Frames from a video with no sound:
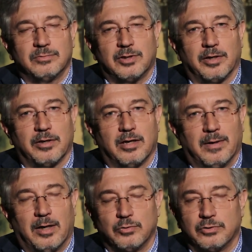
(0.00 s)
talking
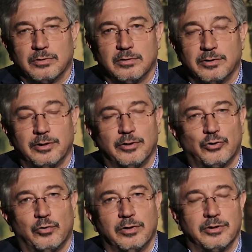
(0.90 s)
about
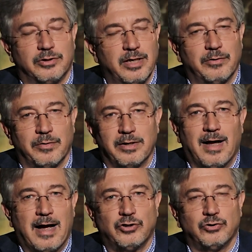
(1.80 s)
territorial integrity,
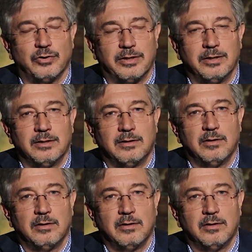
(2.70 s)
actually